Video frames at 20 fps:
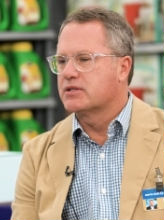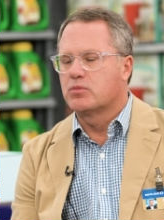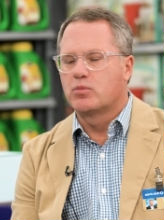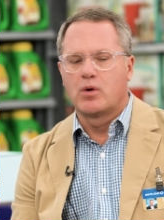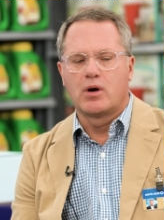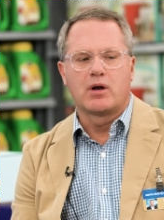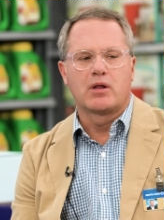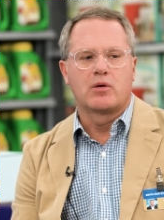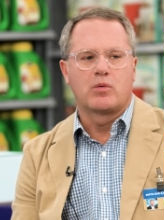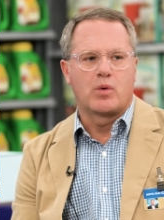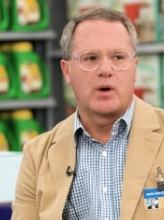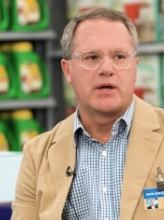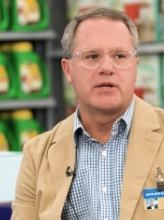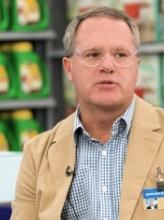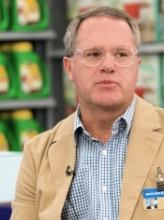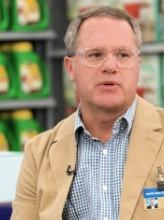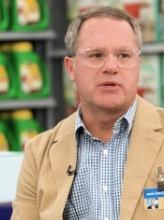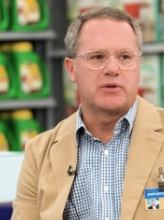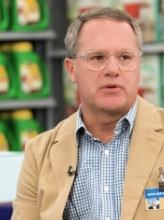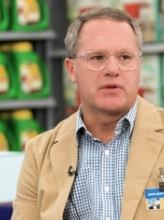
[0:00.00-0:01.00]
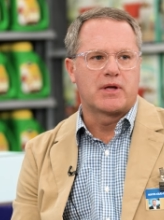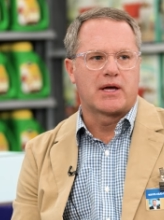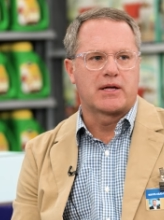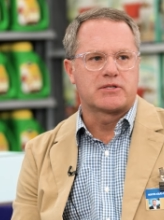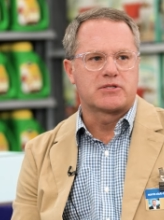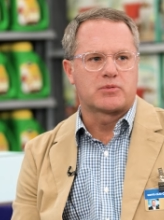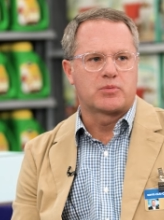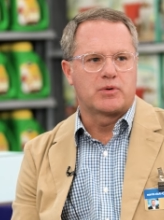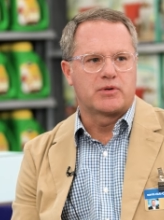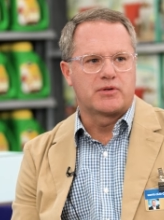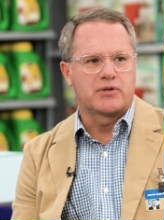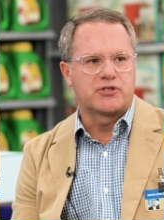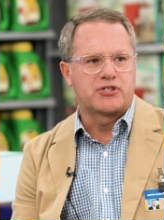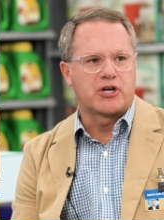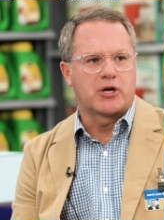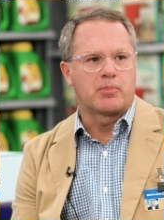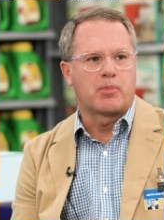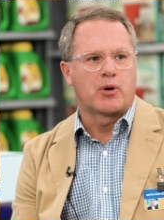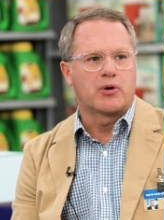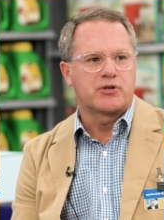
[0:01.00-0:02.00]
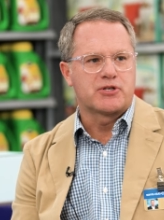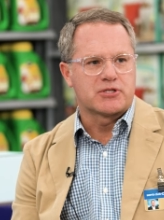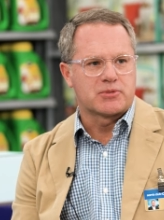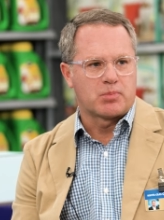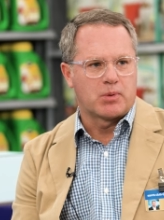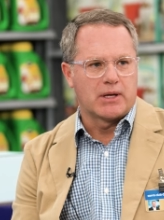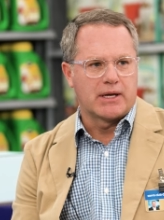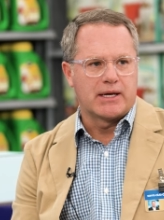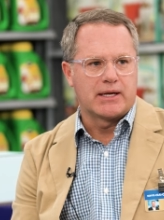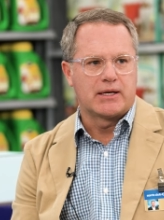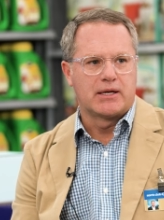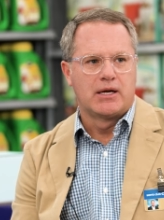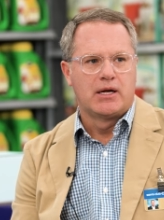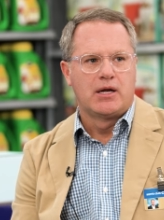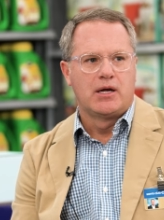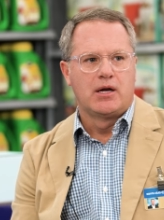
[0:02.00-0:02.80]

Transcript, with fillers: And one of the ways we do that's with the share purchase plan,